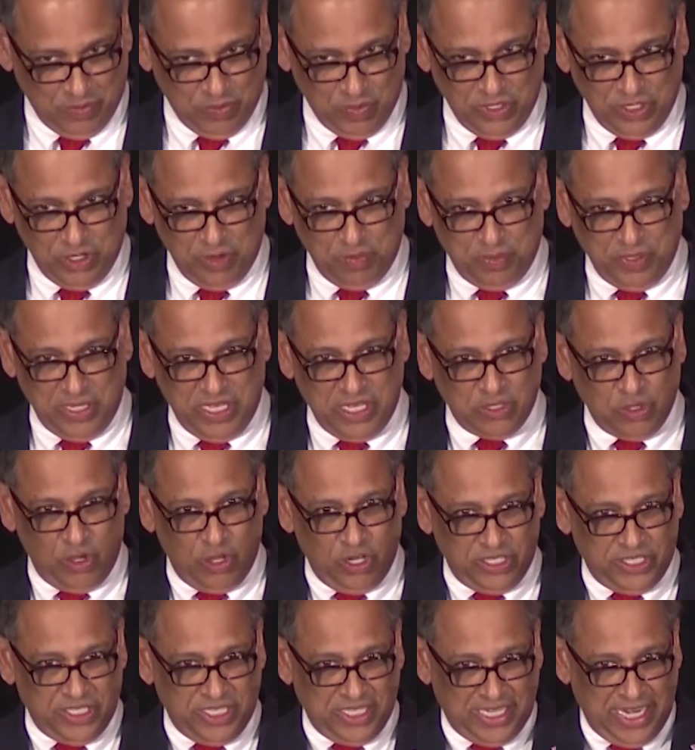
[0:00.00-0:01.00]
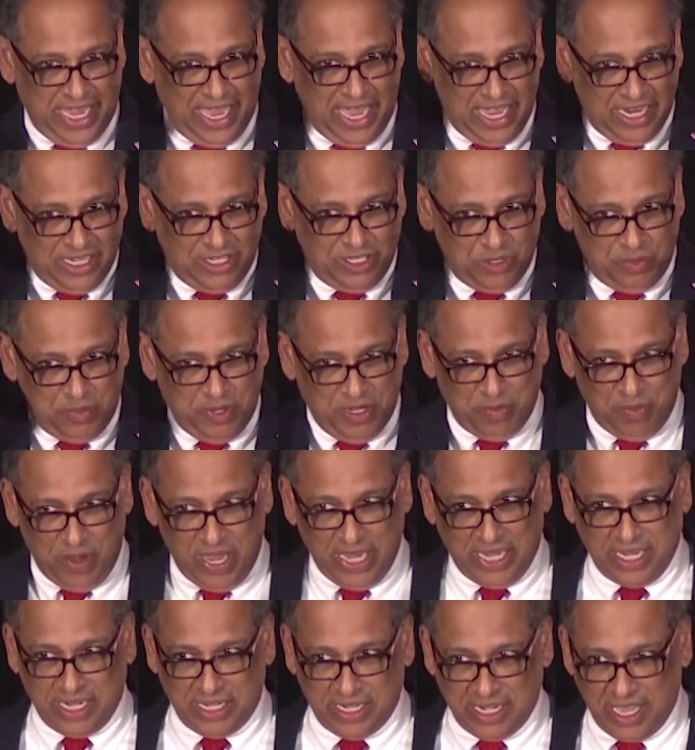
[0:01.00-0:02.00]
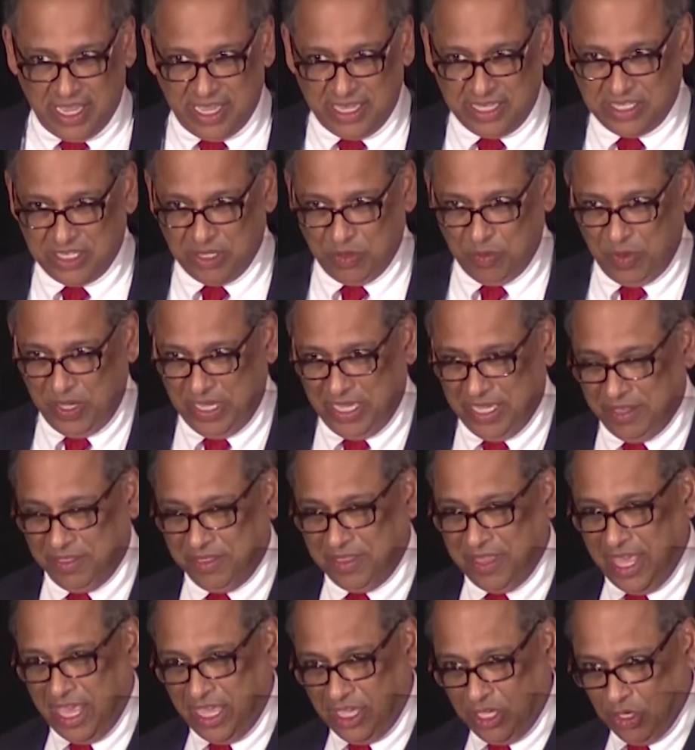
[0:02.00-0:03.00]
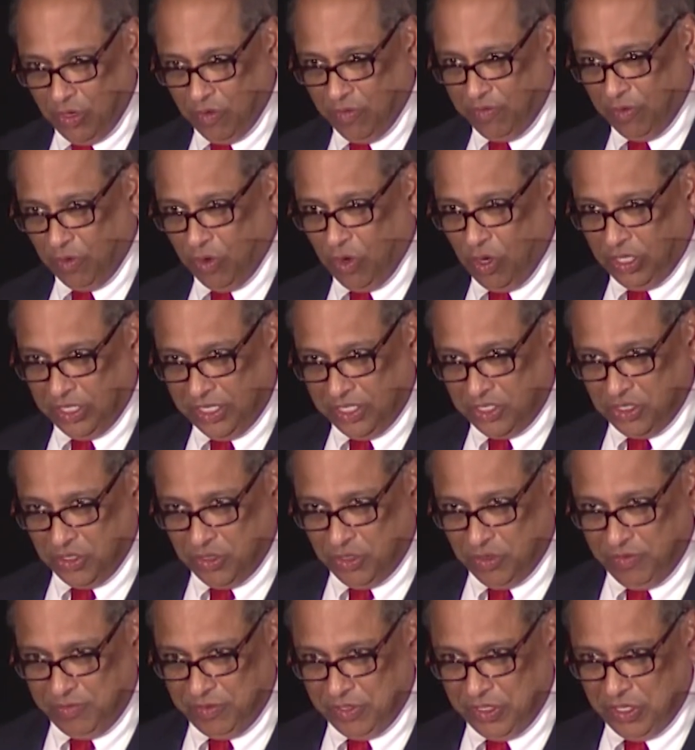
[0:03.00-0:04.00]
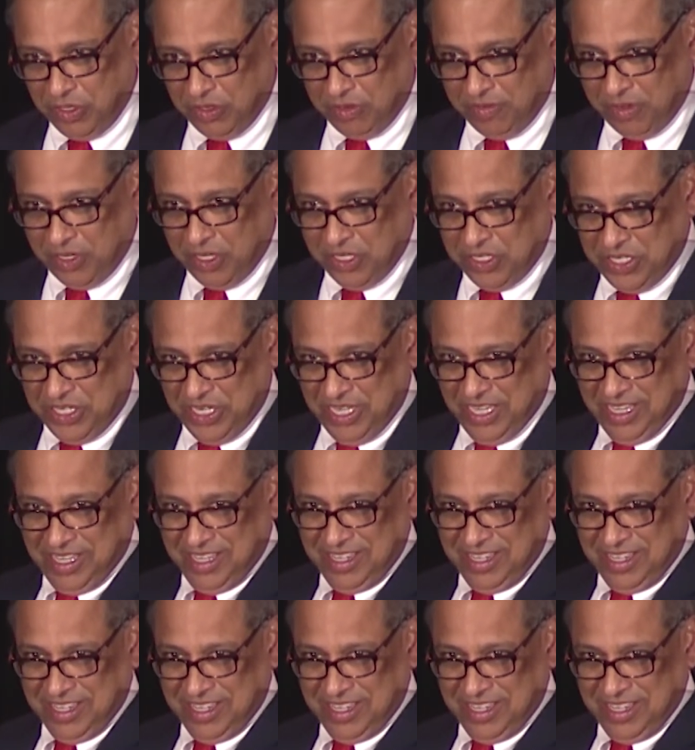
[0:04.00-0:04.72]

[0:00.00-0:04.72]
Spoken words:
Will you please all stand to be recognized so we can thank you for all that you do for the university.